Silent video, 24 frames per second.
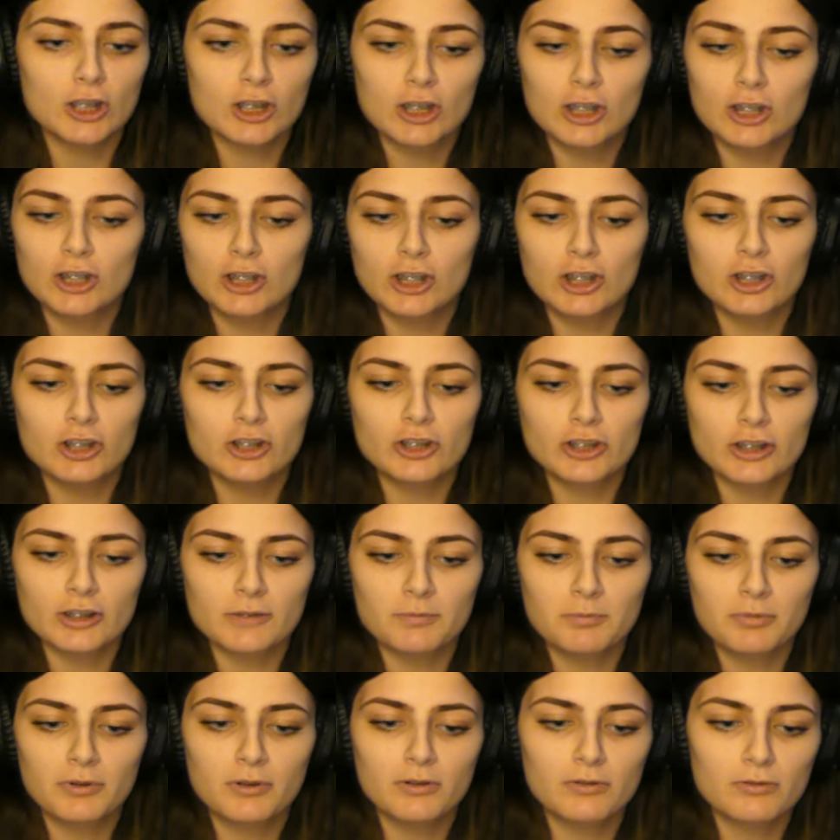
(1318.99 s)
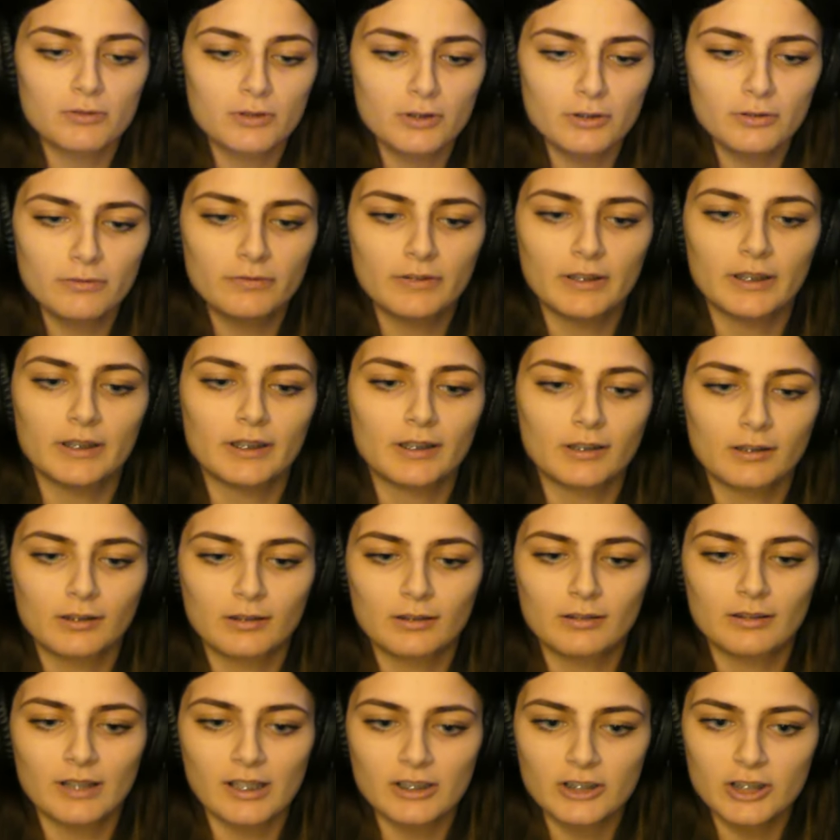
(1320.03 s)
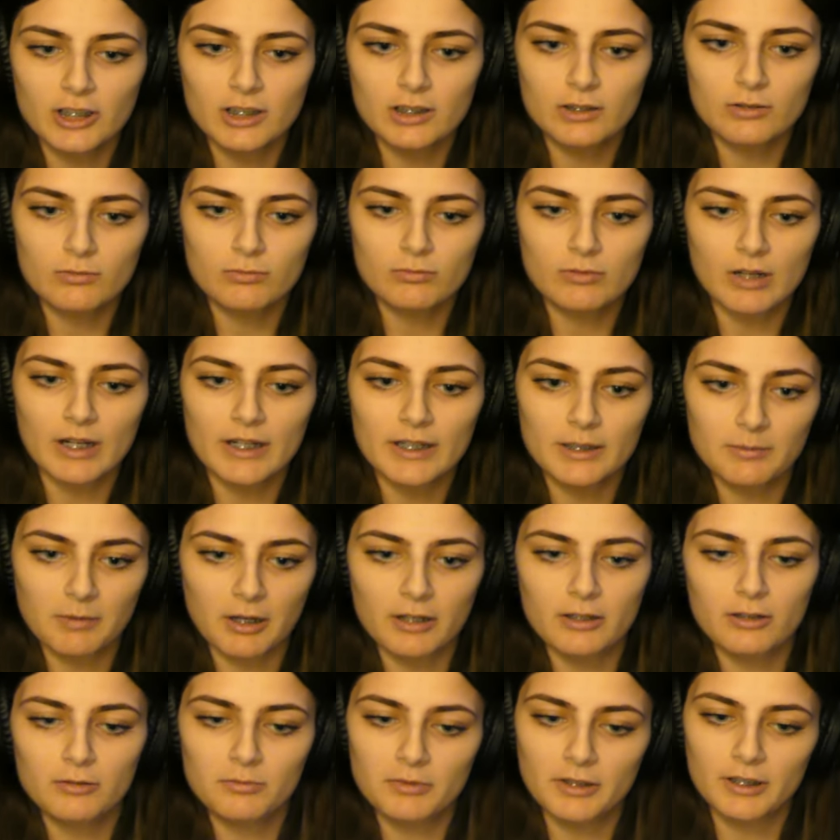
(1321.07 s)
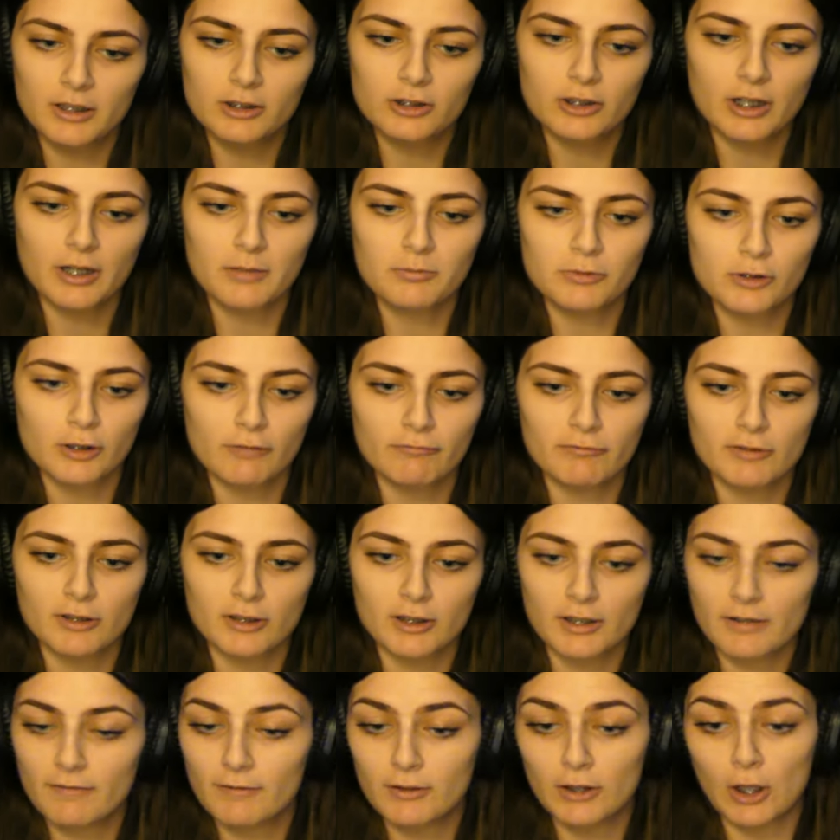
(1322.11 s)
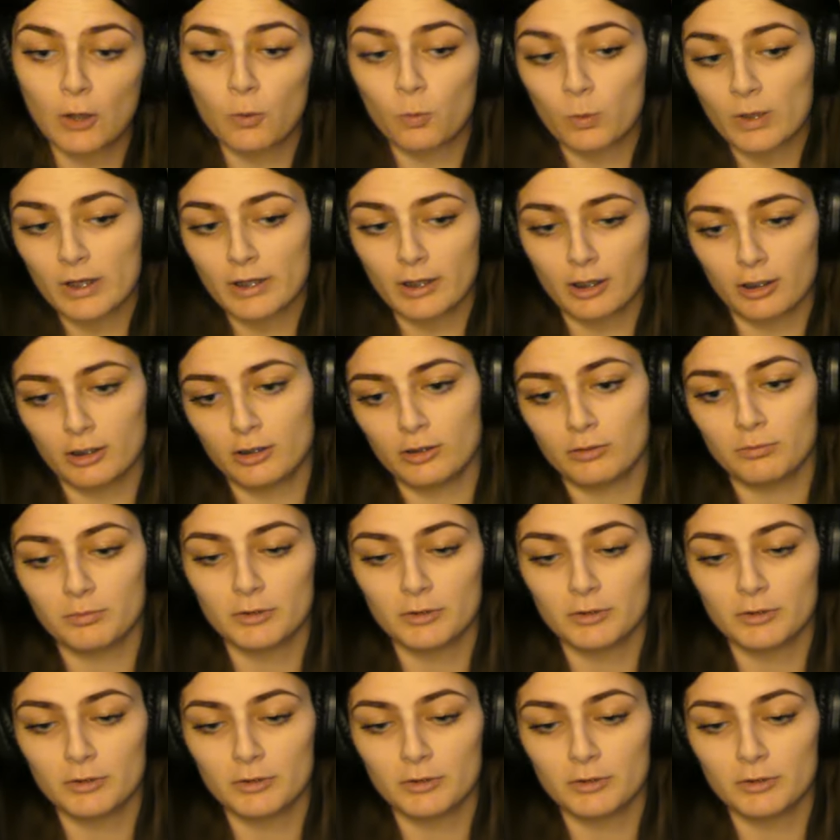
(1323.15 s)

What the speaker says: You're just proving that she's right about you being a shapeshifter, even though we know,